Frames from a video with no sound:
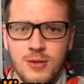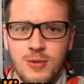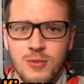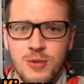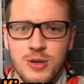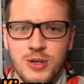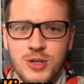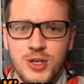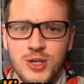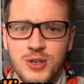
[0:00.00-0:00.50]

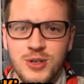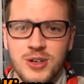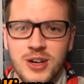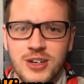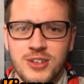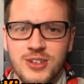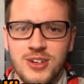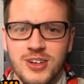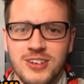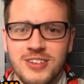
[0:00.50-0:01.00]
Which
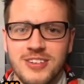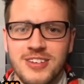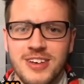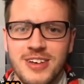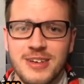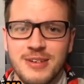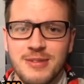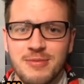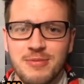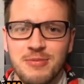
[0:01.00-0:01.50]
UK
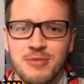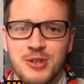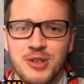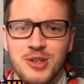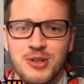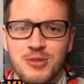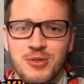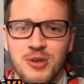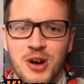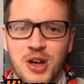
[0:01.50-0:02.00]
trustee
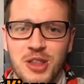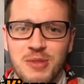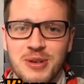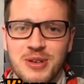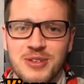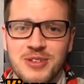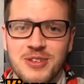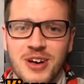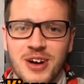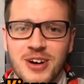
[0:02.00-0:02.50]
would you rather be
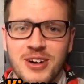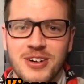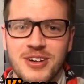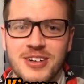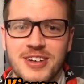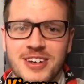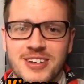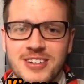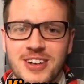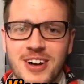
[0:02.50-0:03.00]
stuck on a
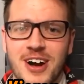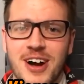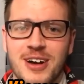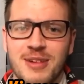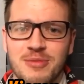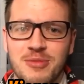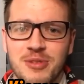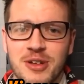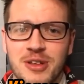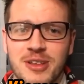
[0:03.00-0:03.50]
desert
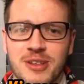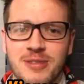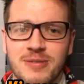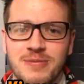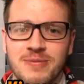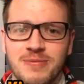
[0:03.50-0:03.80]
island with?